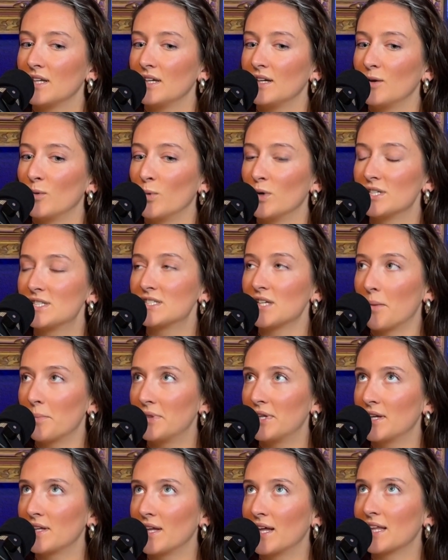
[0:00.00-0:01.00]
with
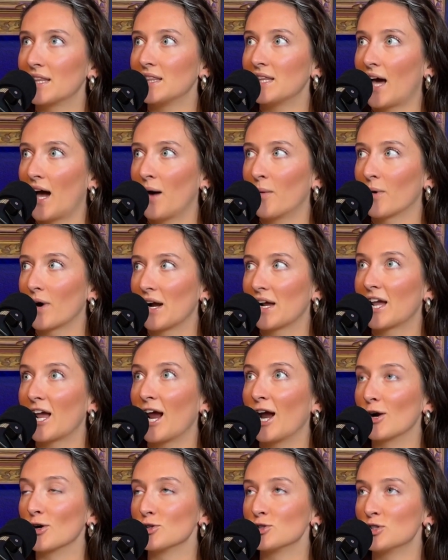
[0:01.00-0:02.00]
something like that, where I
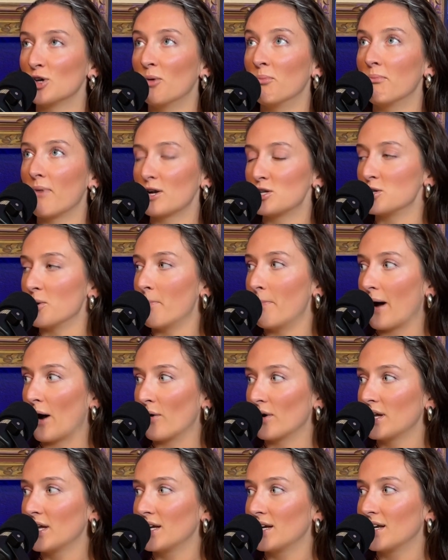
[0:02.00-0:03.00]
care so much
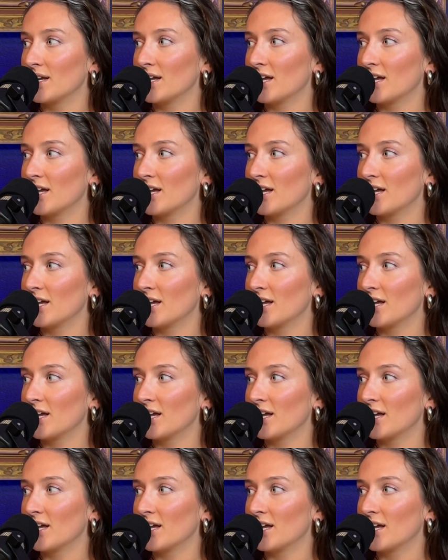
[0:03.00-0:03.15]
about it,